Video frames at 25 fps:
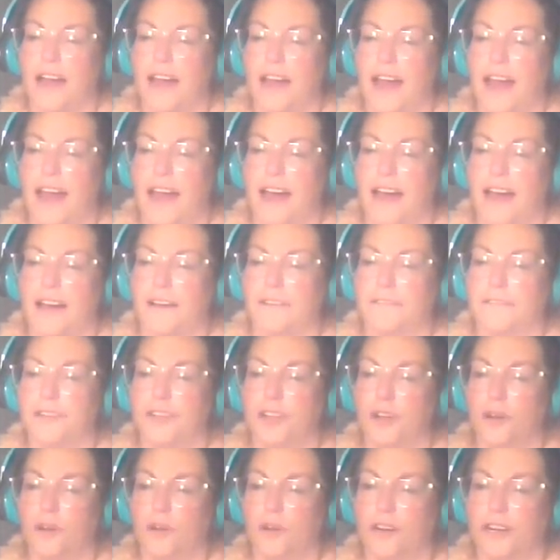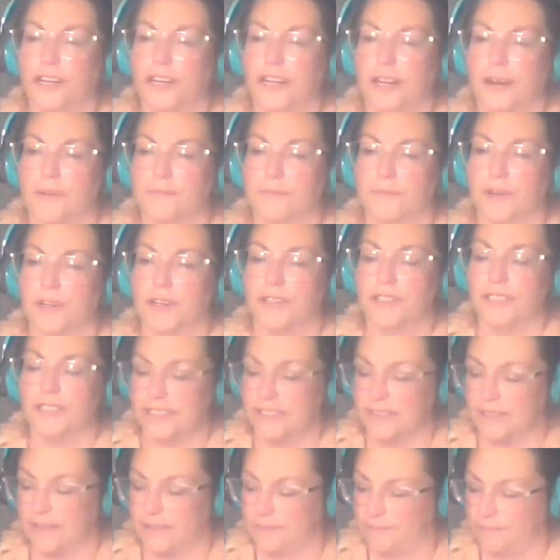have your
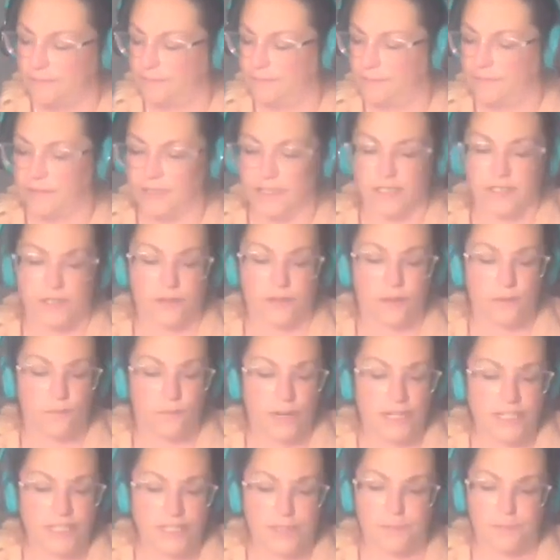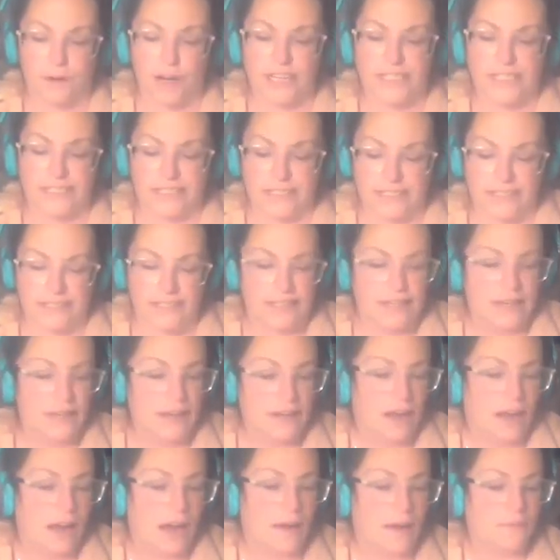numbers, so the ones present,
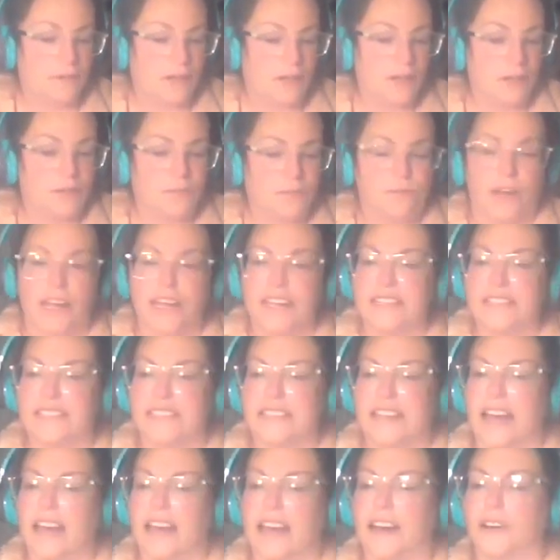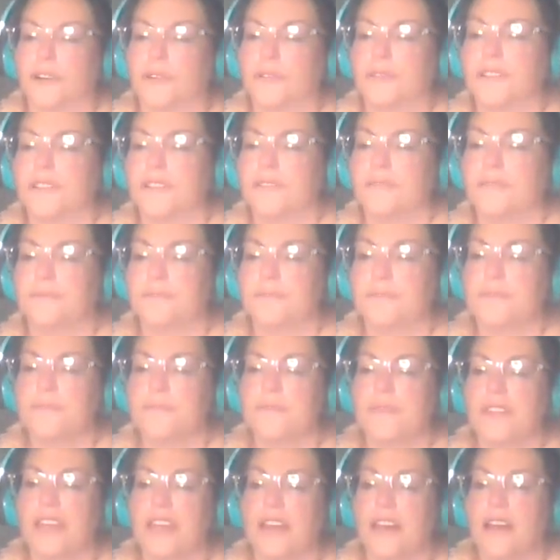I'm going to write down,
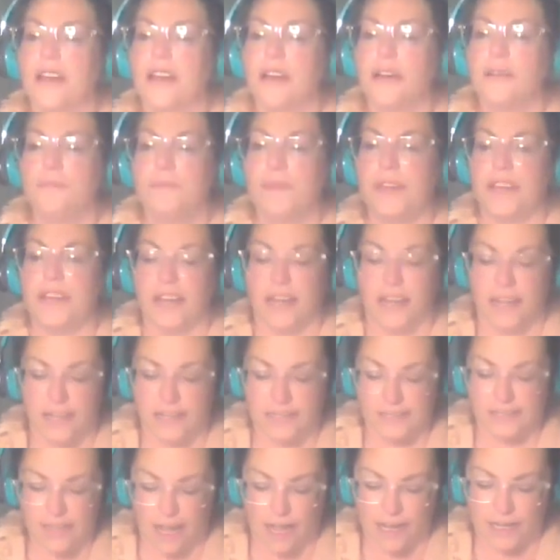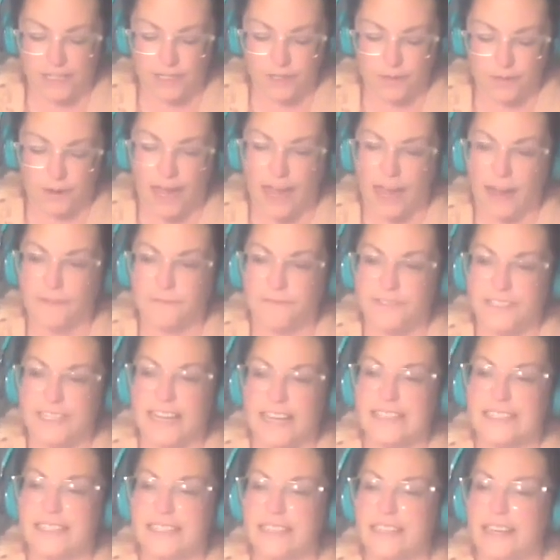because I do have
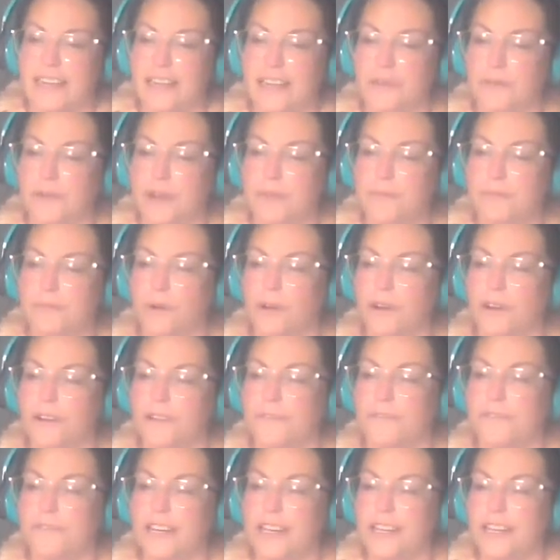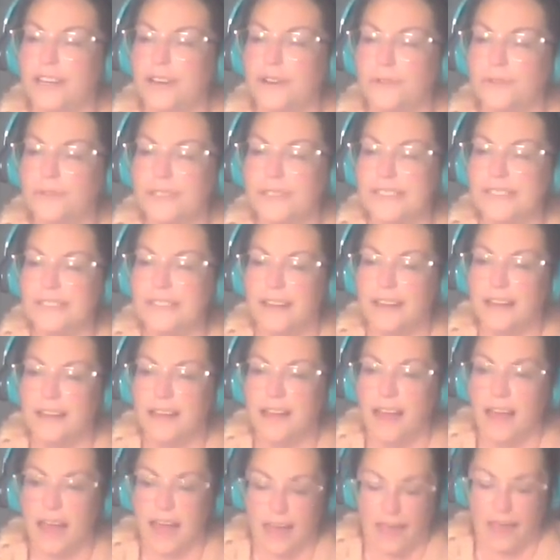Destiny Report videos,
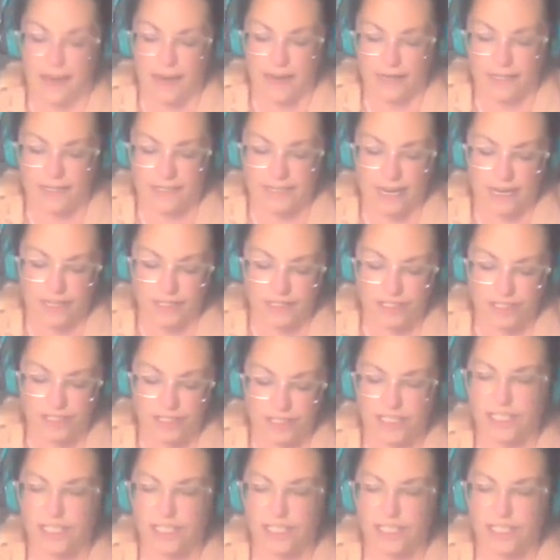and I touched